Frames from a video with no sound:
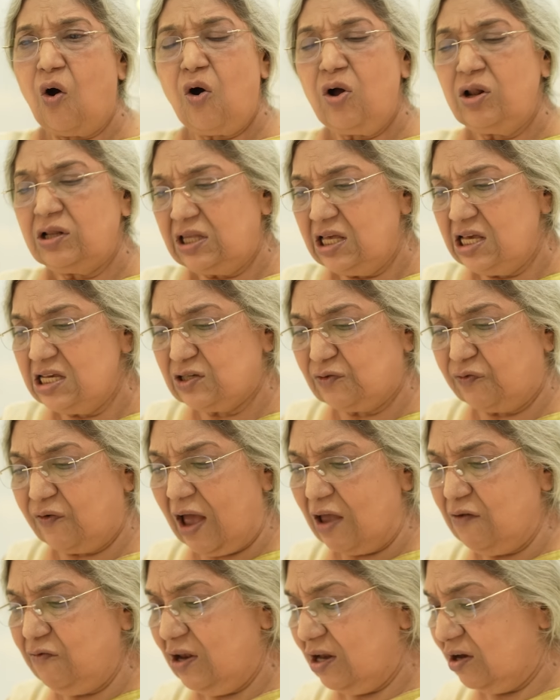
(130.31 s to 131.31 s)
All these
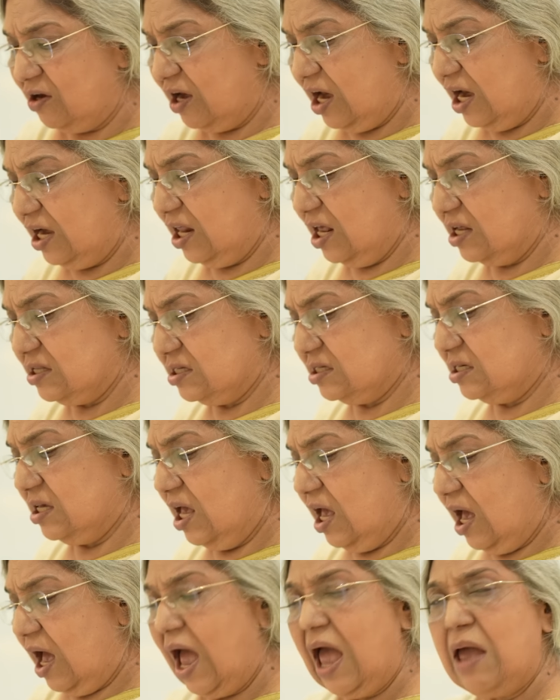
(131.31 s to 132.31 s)
five ingredients
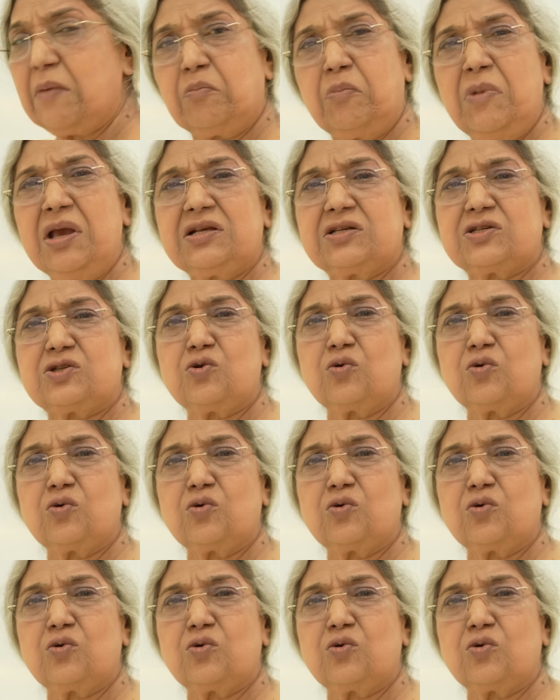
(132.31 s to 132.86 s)
I mix